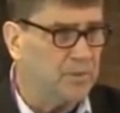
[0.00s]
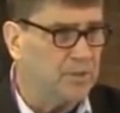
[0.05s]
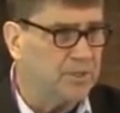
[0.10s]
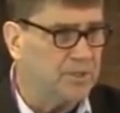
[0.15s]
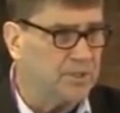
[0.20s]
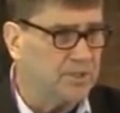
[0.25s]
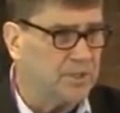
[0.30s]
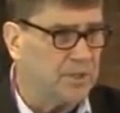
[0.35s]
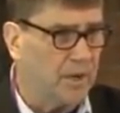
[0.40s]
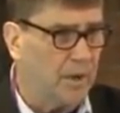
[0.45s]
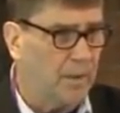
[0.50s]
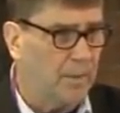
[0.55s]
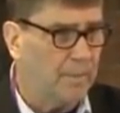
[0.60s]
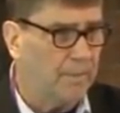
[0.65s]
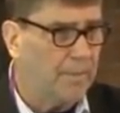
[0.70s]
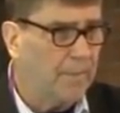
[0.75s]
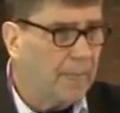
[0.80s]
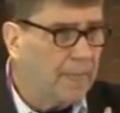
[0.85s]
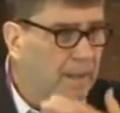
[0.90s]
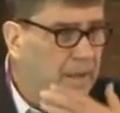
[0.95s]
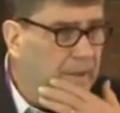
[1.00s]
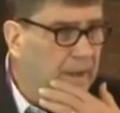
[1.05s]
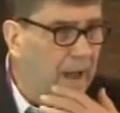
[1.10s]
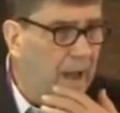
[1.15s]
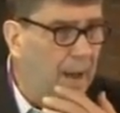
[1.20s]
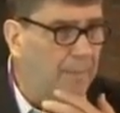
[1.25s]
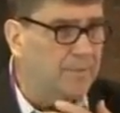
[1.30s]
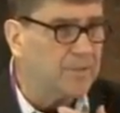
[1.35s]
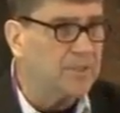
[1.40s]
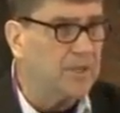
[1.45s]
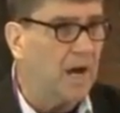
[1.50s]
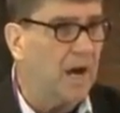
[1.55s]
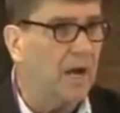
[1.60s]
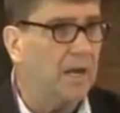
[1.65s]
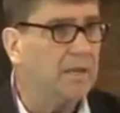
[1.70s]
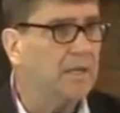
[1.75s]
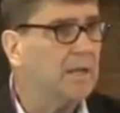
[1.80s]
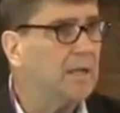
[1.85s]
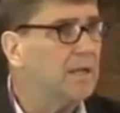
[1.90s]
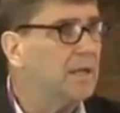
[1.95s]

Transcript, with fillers: which is all uh, Amazon,